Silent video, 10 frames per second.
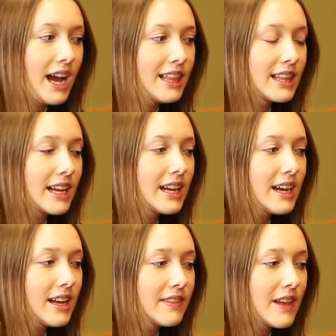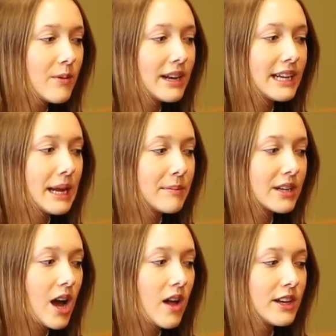I think that when I came
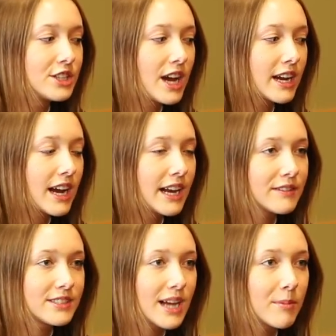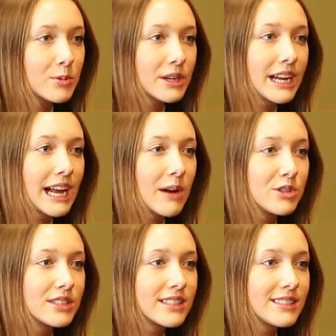to college, I kind of stopped working
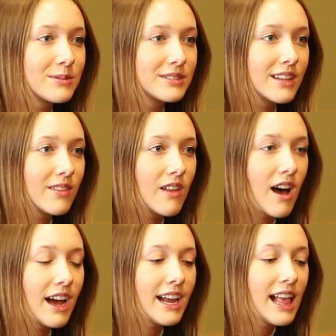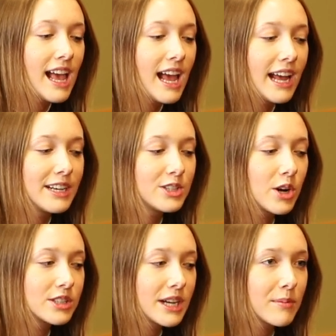out just because it was a lot and
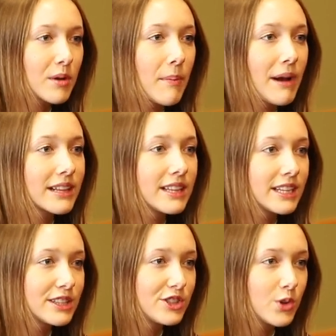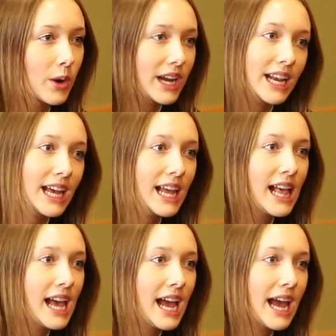Chaarg kind of brought back the like joy in it
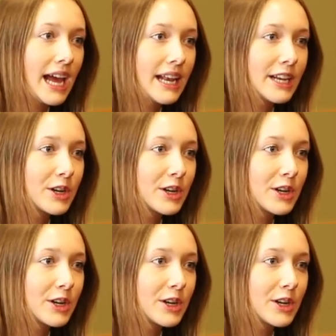and